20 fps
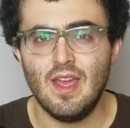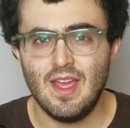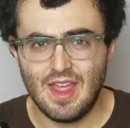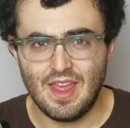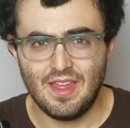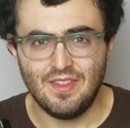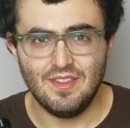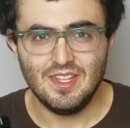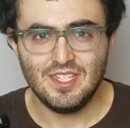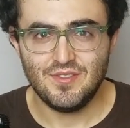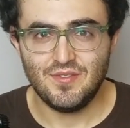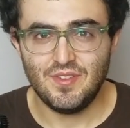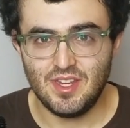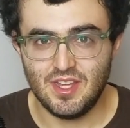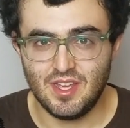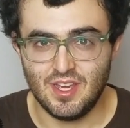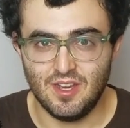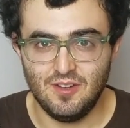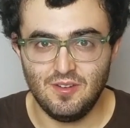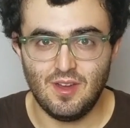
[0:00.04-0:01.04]
In this
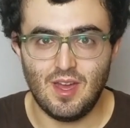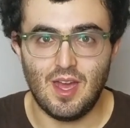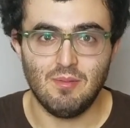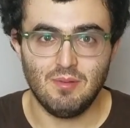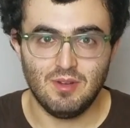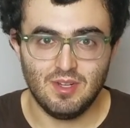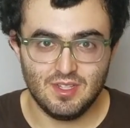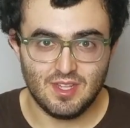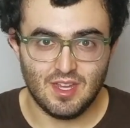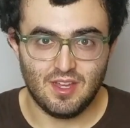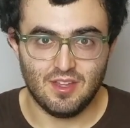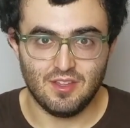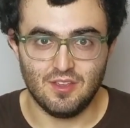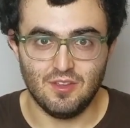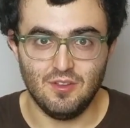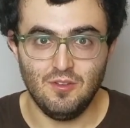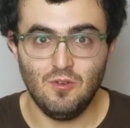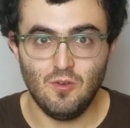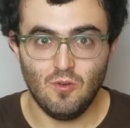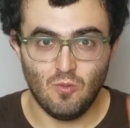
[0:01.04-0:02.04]
video, I'm going to tell
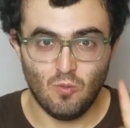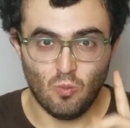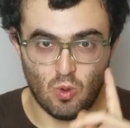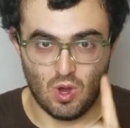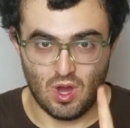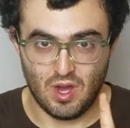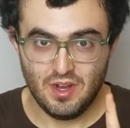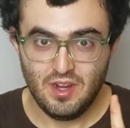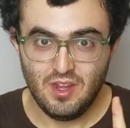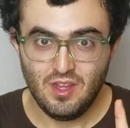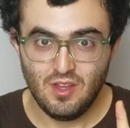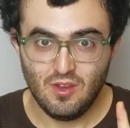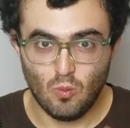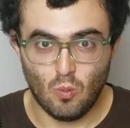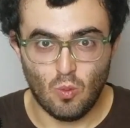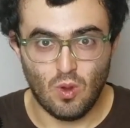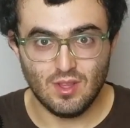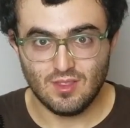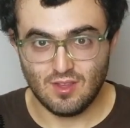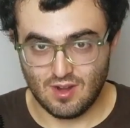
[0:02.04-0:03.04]
you 1.
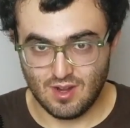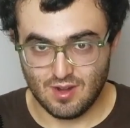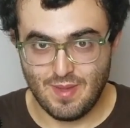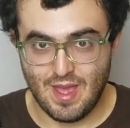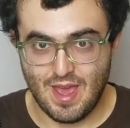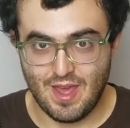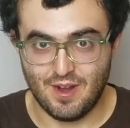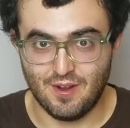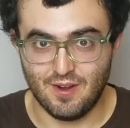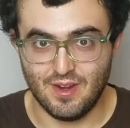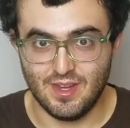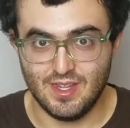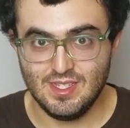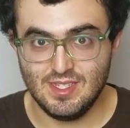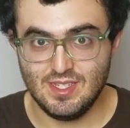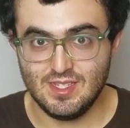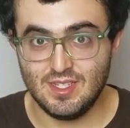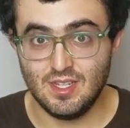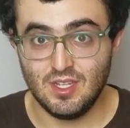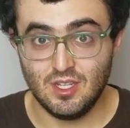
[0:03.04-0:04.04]
What dark matter
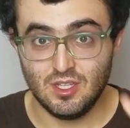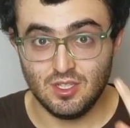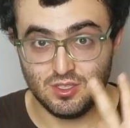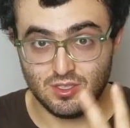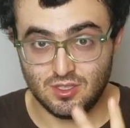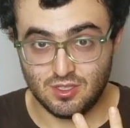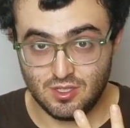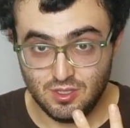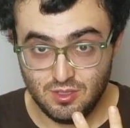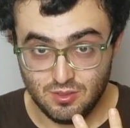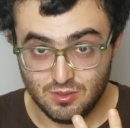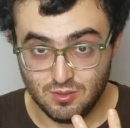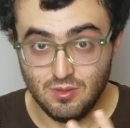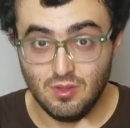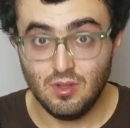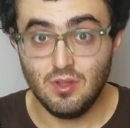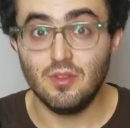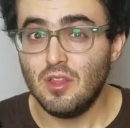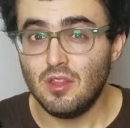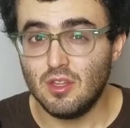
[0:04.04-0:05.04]
is, 2.
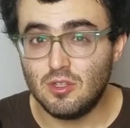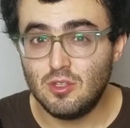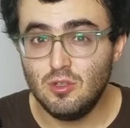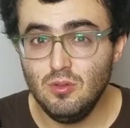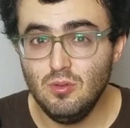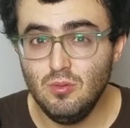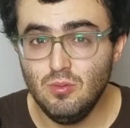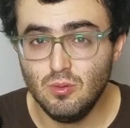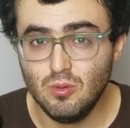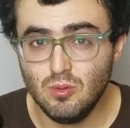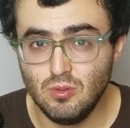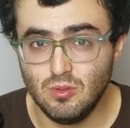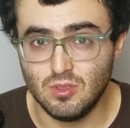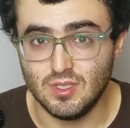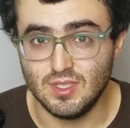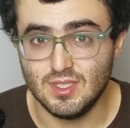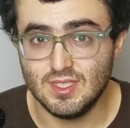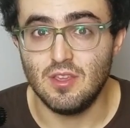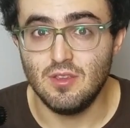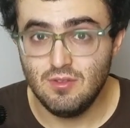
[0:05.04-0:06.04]
The 2
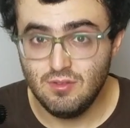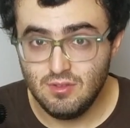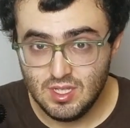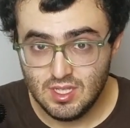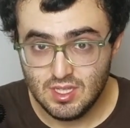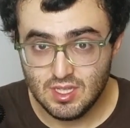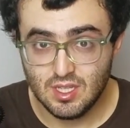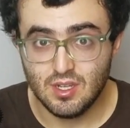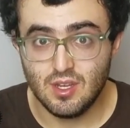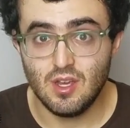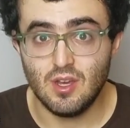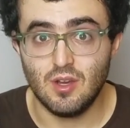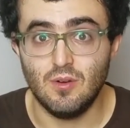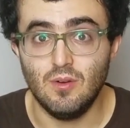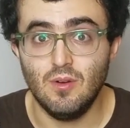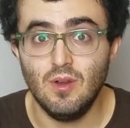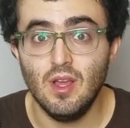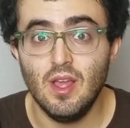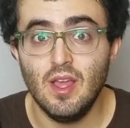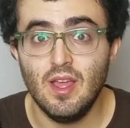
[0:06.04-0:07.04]
rules you need to
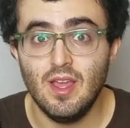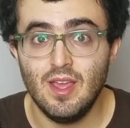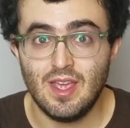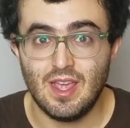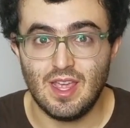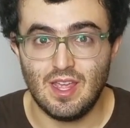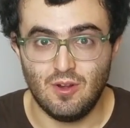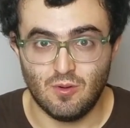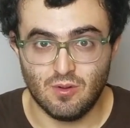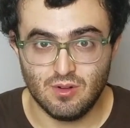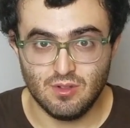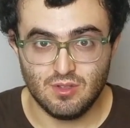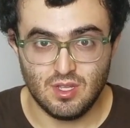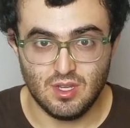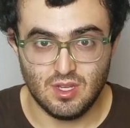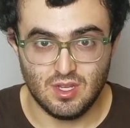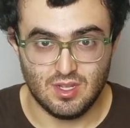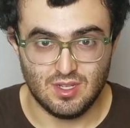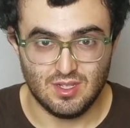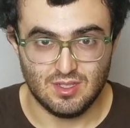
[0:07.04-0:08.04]
know in order
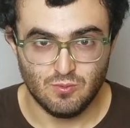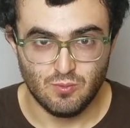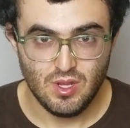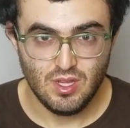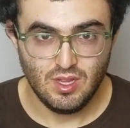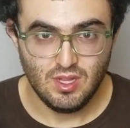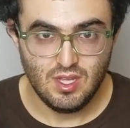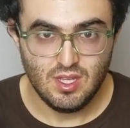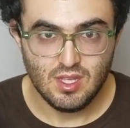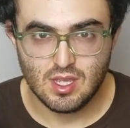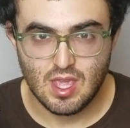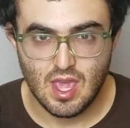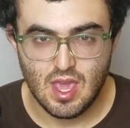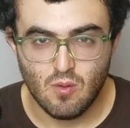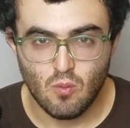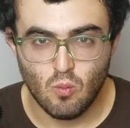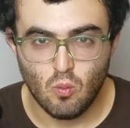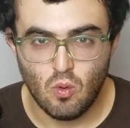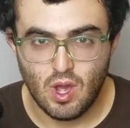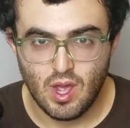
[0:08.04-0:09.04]
to really
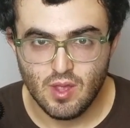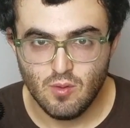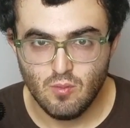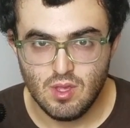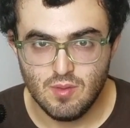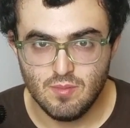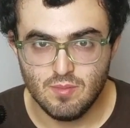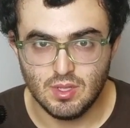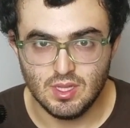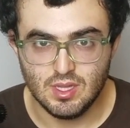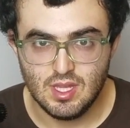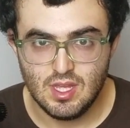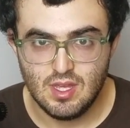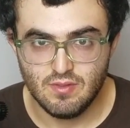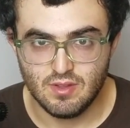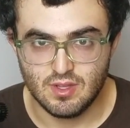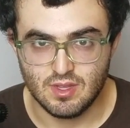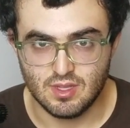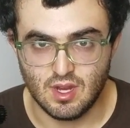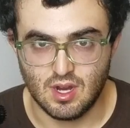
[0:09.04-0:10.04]
get why we believe
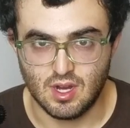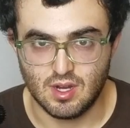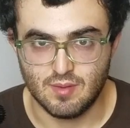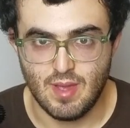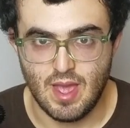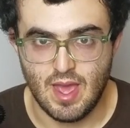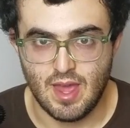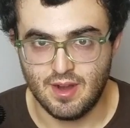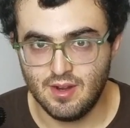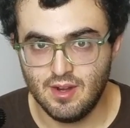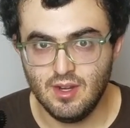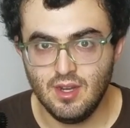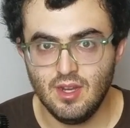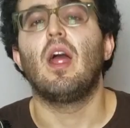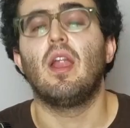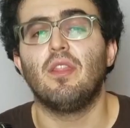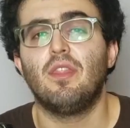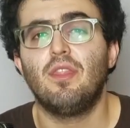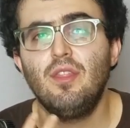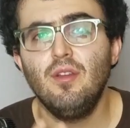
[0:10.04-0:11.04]
in dark matter,
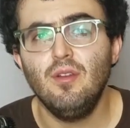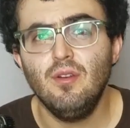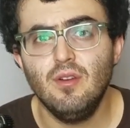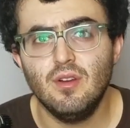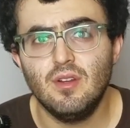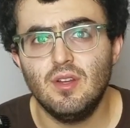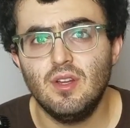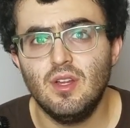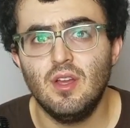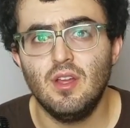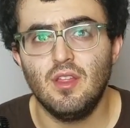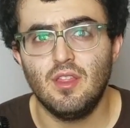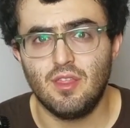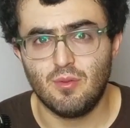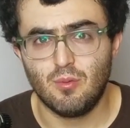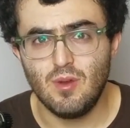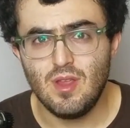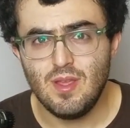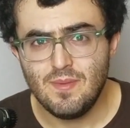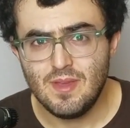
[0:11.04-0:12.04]
and 3rd,
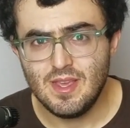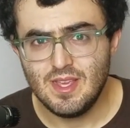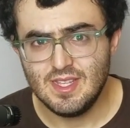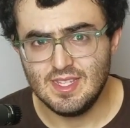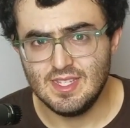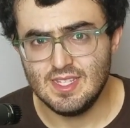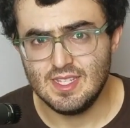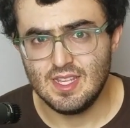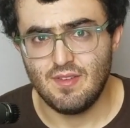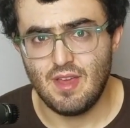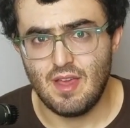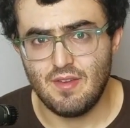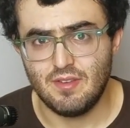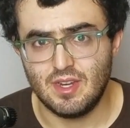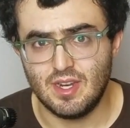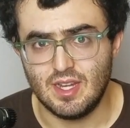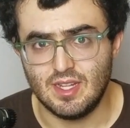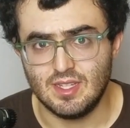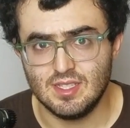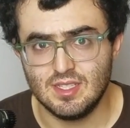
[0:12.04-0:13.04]
3 pieces of
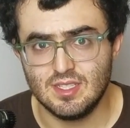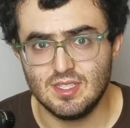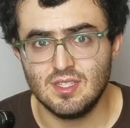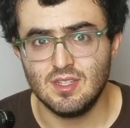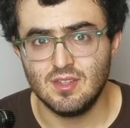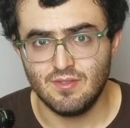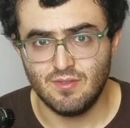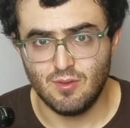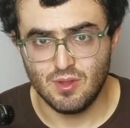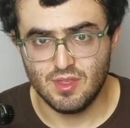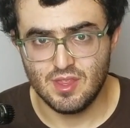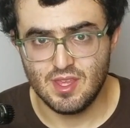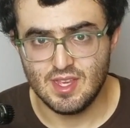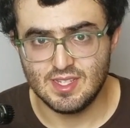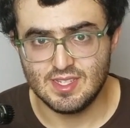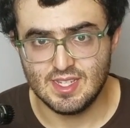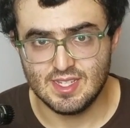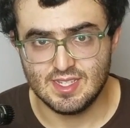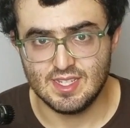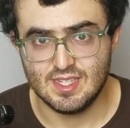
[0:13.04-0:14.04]
evidence for the
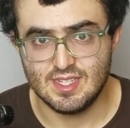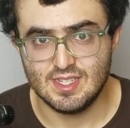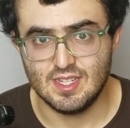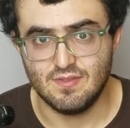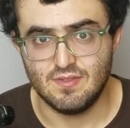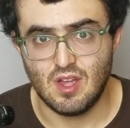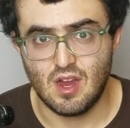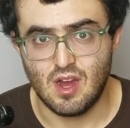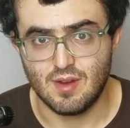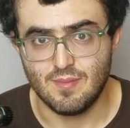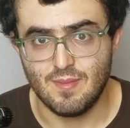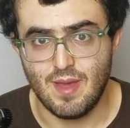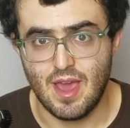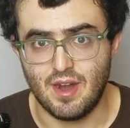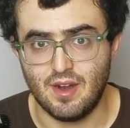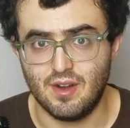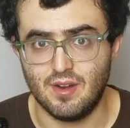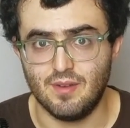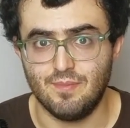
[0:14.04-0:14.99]
existence of dark matter.